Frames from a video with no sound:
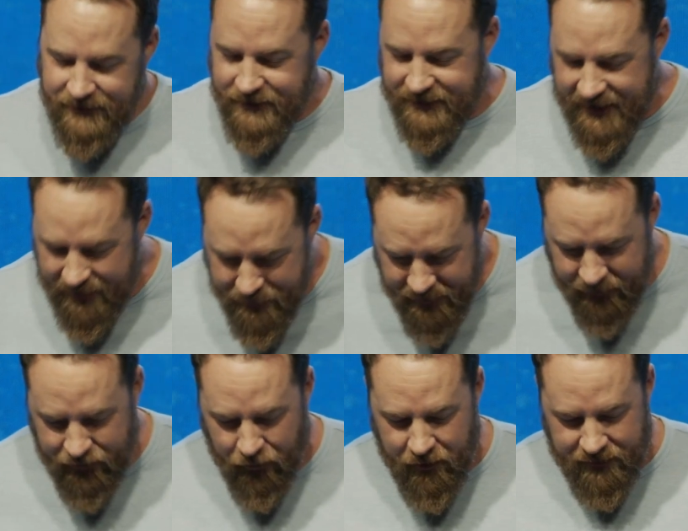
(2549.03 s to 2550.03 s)
just get them in
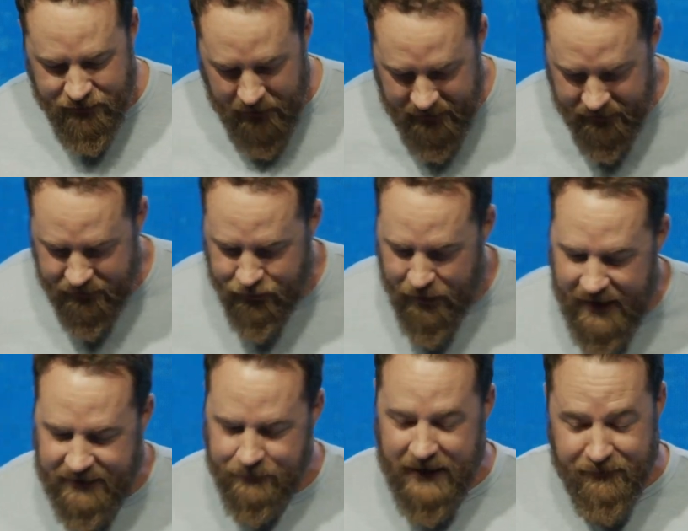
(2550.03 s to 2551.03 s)
the door try to
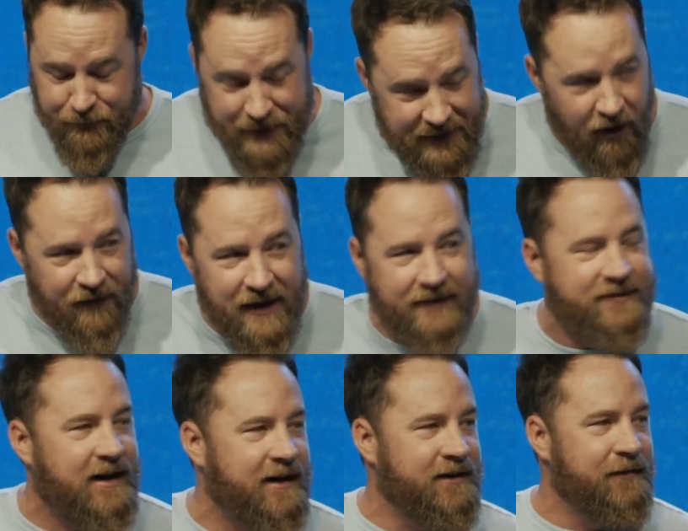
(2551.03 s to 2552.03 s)
attract them and i've been on that
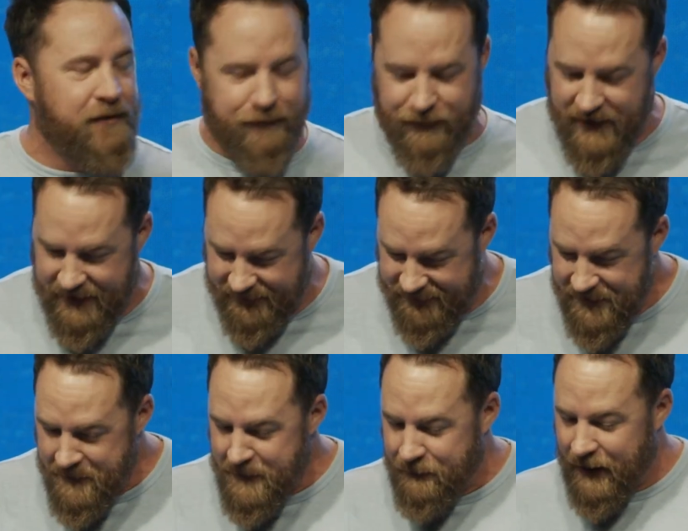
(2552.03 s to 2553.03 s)
side of the
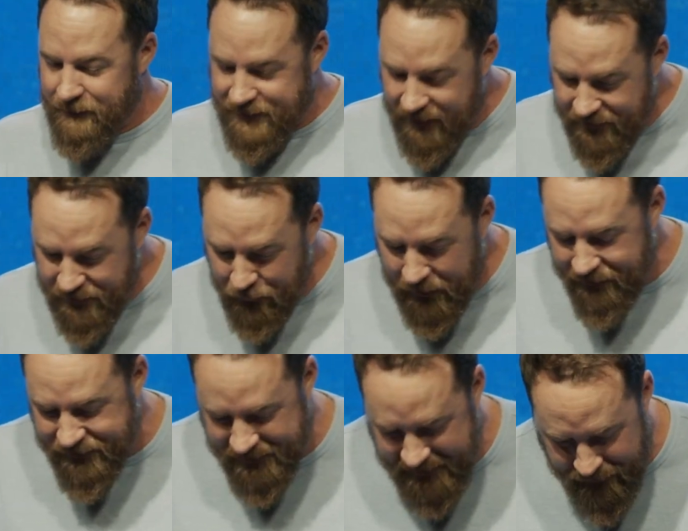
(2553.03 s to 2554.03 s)
fence but i'm telling you what
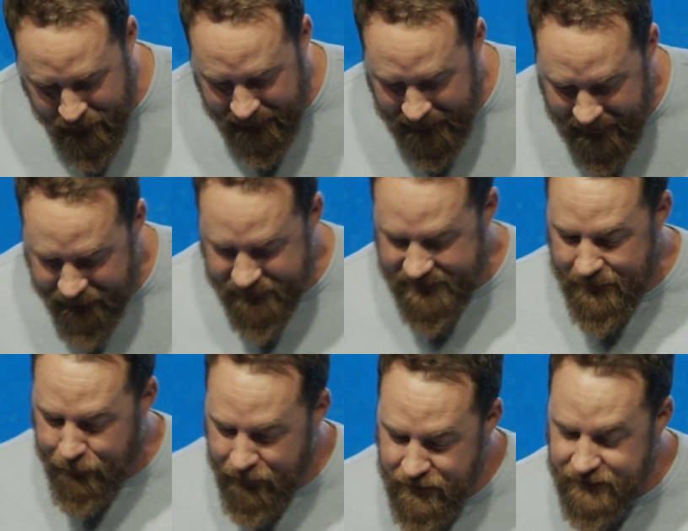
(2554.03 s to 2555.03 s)
i've seen in my life is
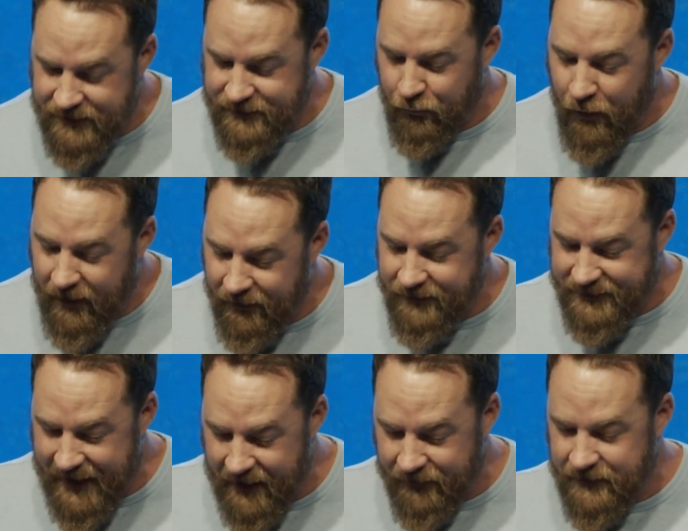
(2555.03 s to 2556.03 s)
that produces
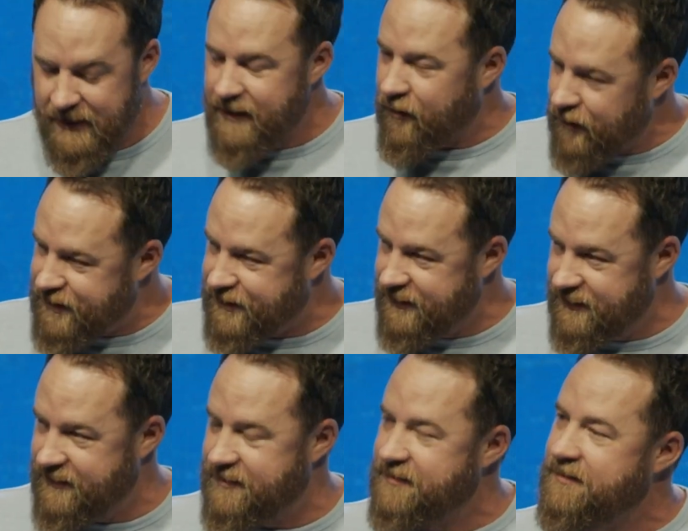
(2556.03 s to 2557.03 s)
watered down
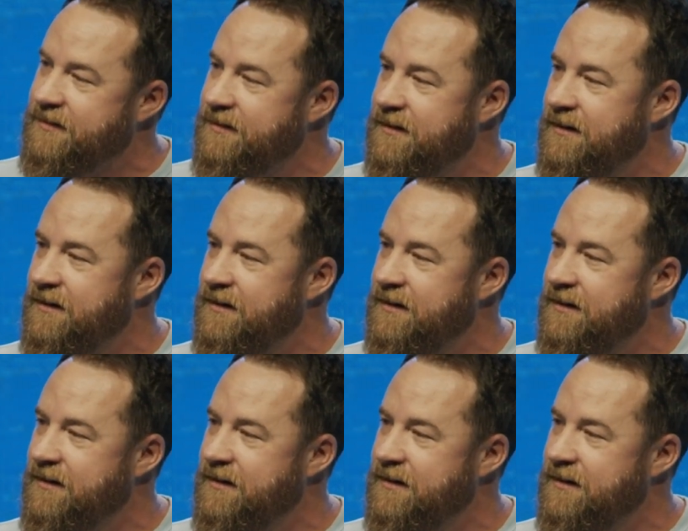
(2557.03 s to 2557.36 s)
christians